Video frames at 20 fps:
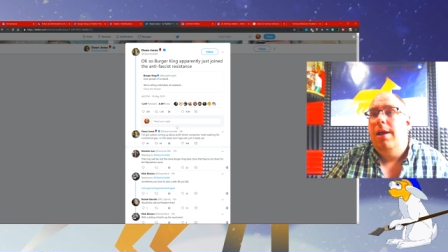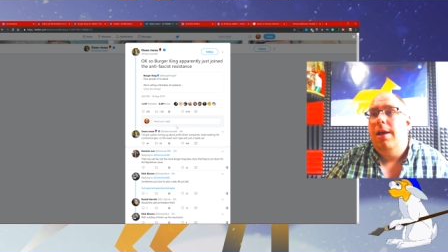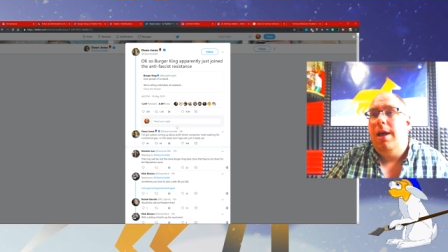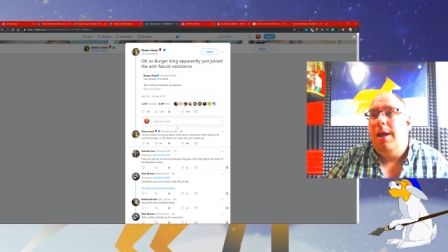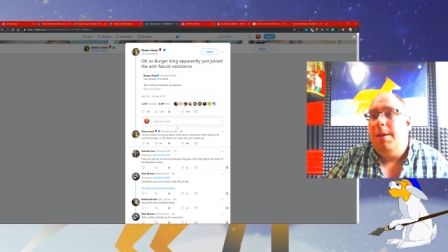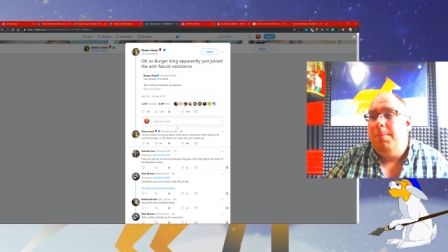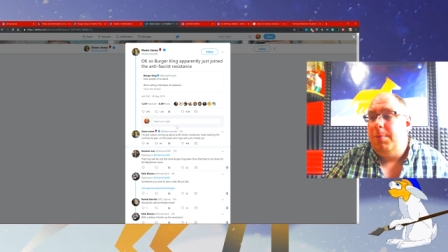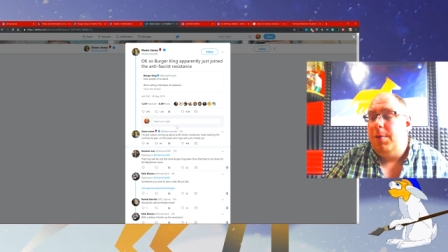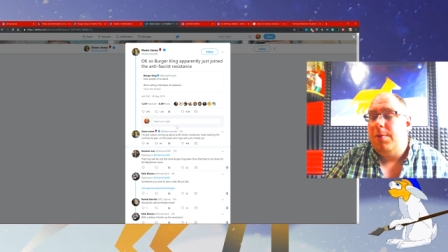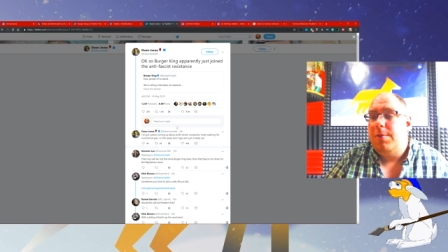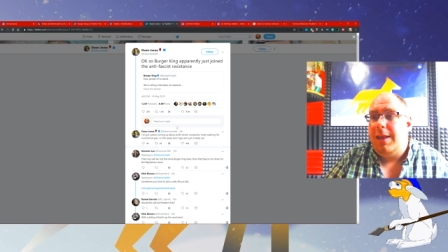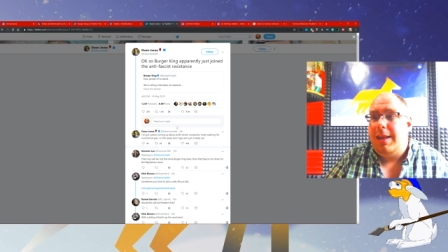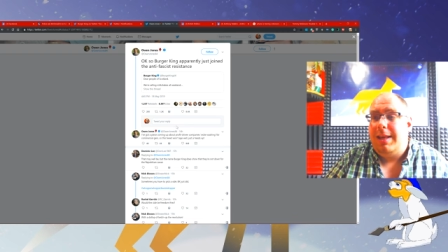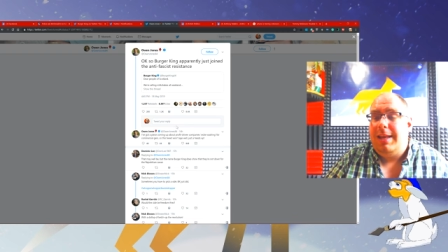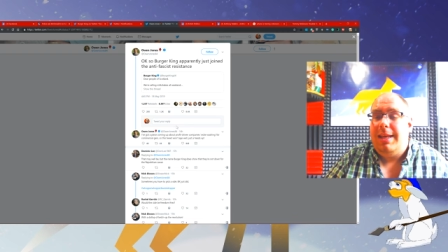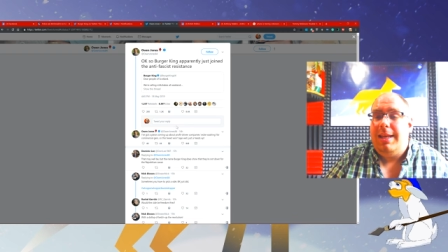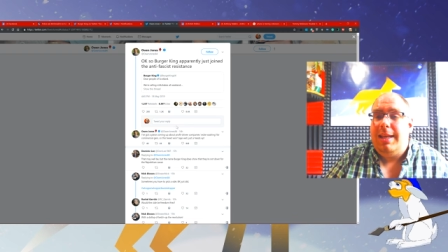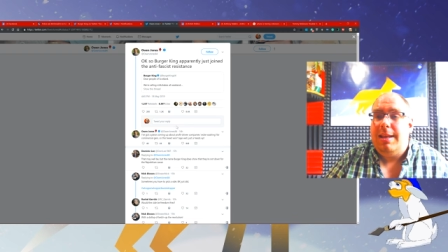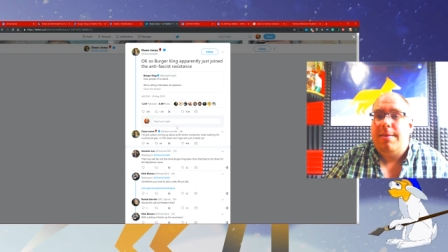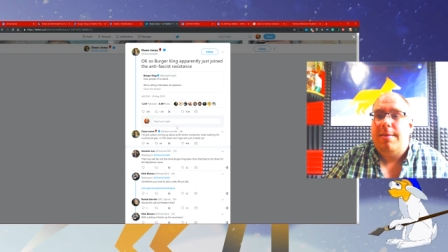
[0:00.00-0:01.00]
I'm not saying
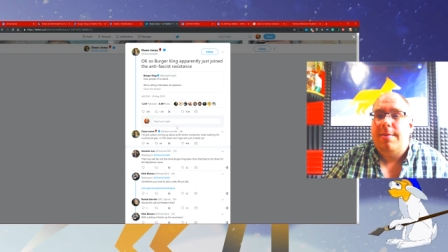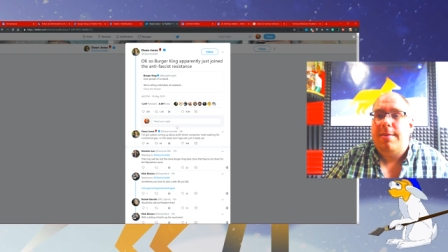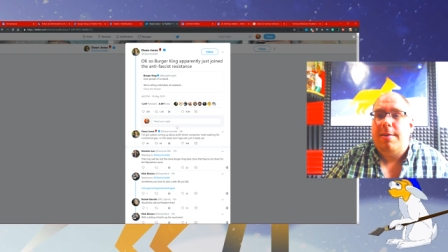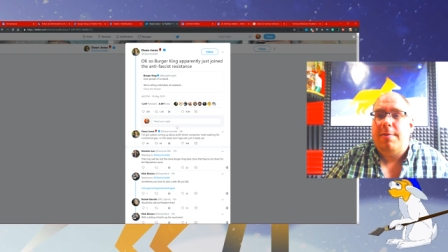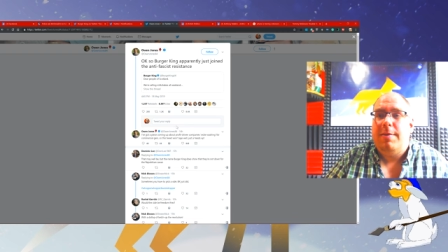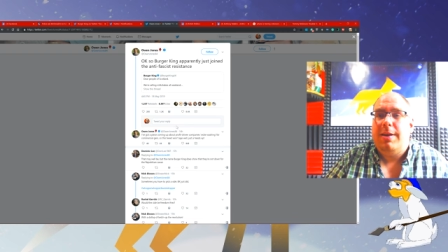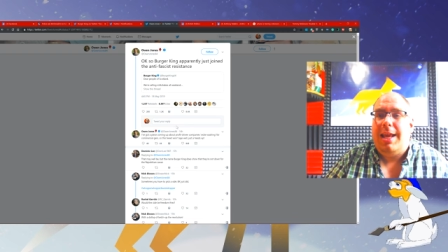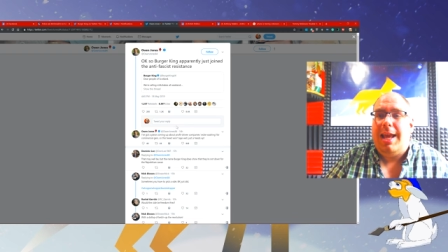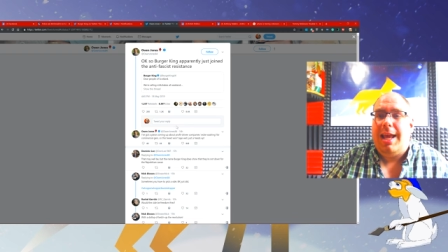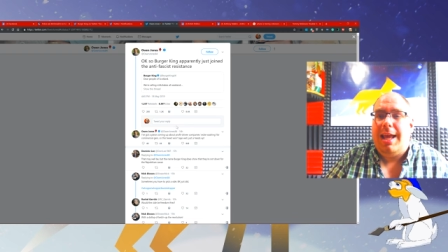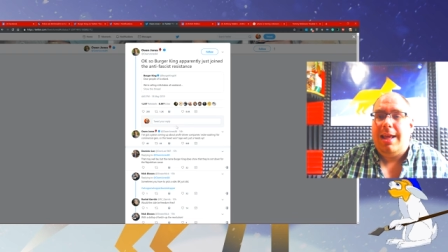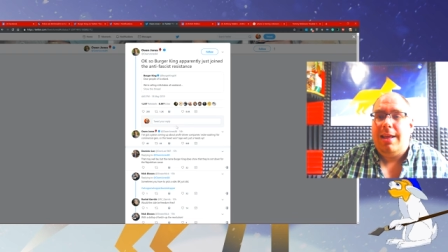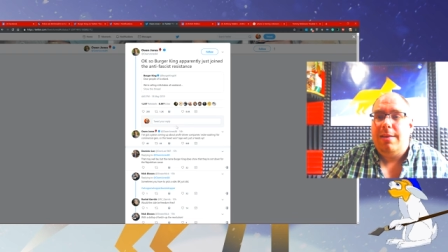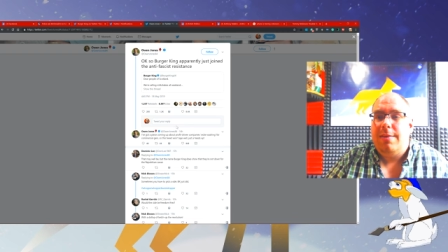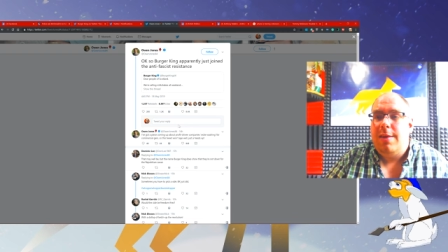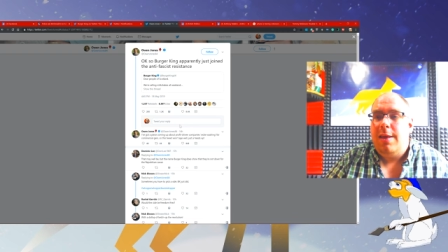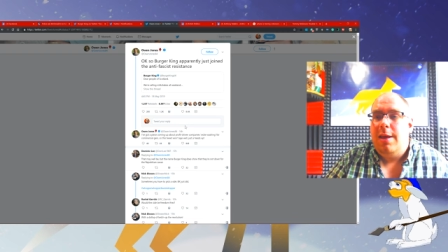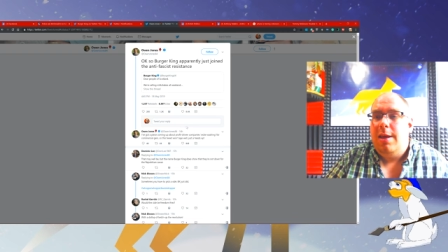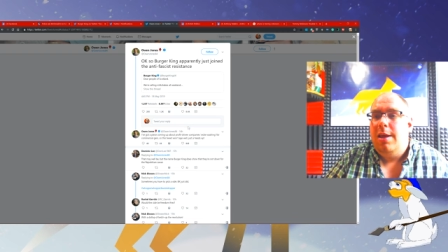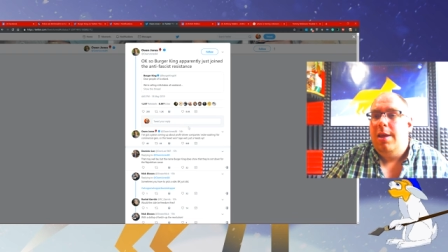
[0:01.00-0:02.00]
he necessarily
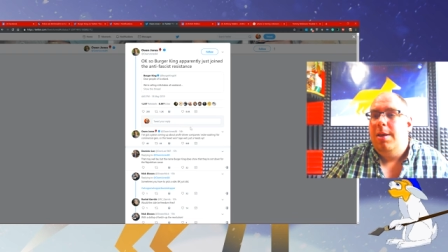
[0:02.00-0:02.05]
has,